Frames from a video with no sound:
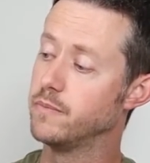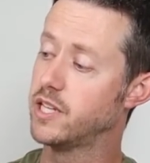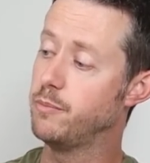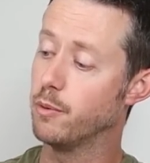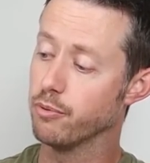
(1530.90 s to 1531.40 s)

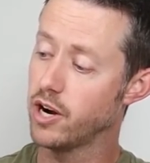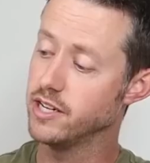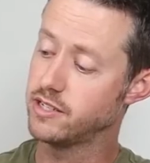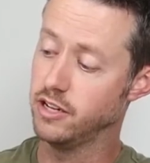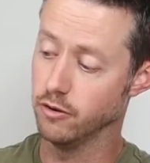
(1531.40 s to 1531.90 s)
Keep the
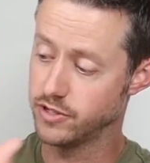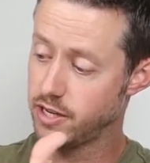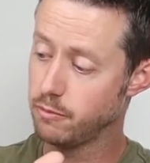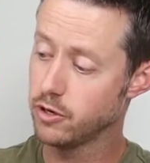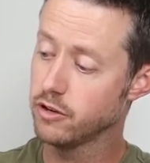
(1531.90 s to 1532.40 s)
price,
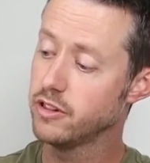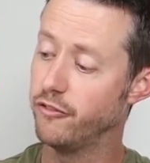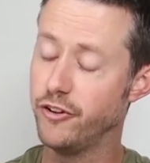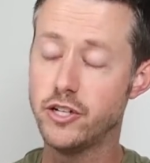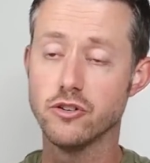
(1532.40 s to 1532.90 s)
similar,
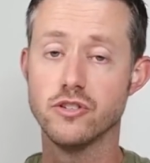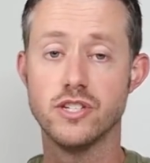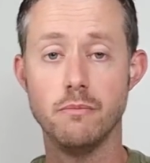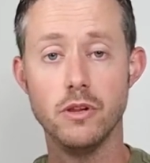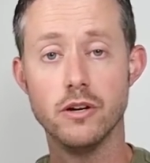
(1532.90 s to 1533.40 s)
the features
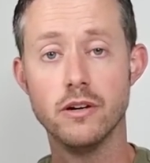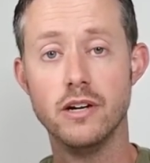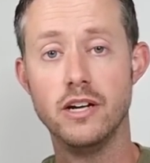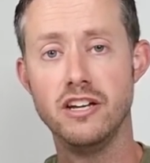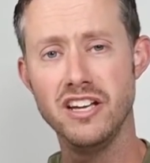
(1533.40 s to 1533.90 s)

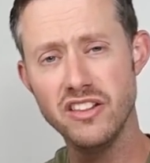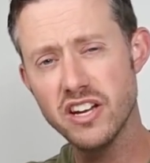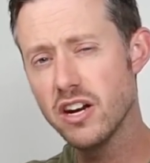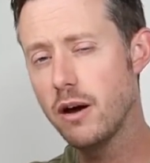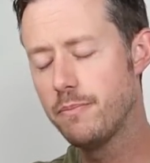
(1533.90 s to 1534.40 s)
similar. Yeah,
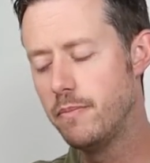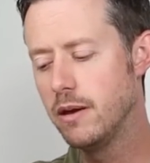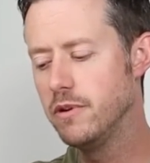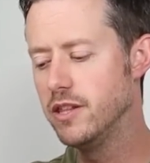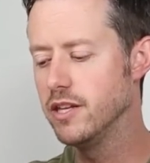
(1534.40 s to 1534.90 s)
they could up
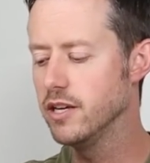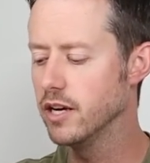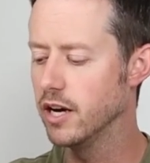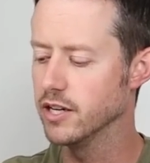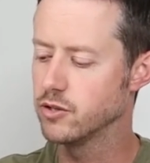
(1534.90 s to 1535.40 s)
maybe
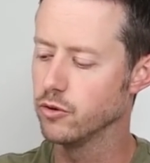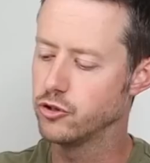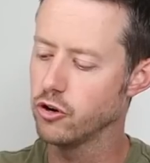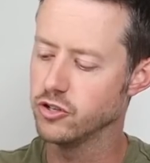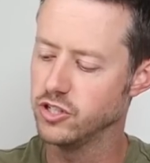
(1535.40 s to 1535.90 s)
the solar
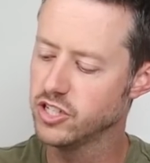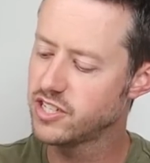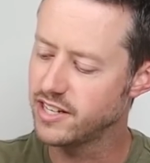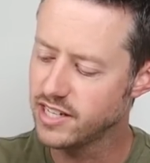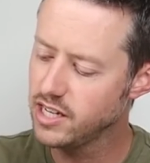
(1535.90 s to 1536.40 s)
charging
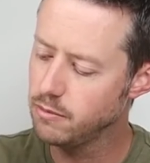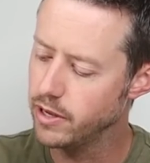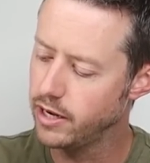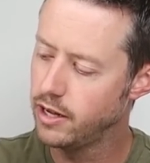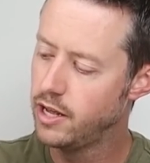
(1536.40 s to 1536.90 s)
just a teeny
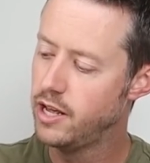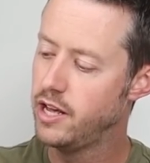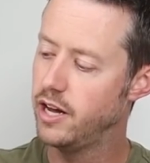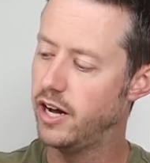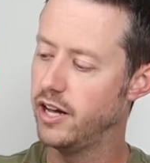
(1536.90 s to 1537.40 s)
bit,
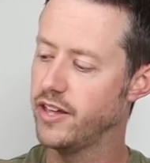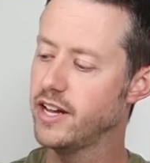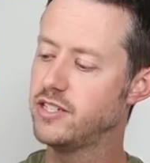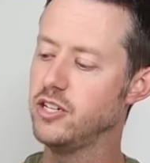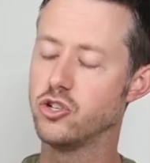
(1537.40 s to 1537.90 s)
the
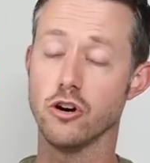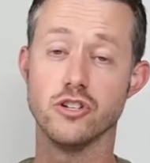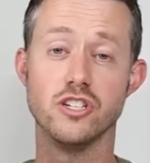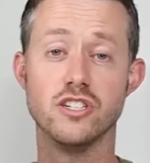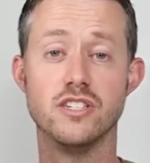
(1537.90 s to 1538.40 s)
AC
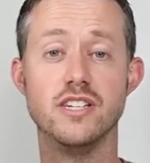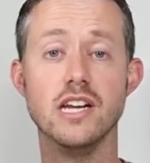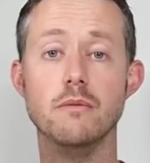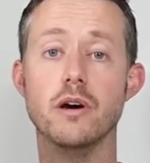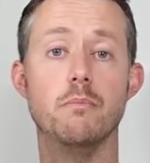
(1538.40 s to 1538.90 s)
charging just a
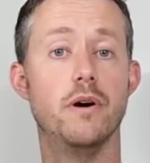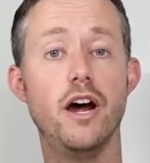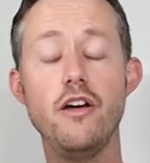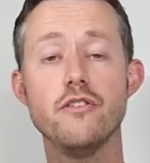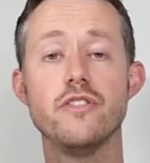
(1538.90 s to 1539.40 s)
teeny bit,
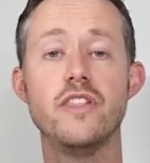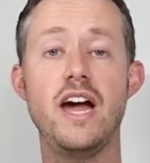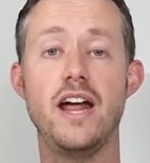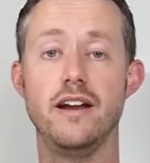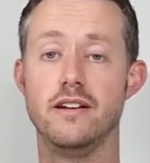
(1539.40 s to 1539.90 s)
but other than
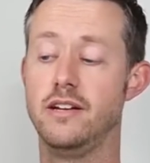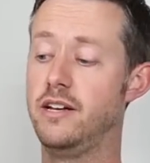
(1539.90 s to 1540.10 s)
that,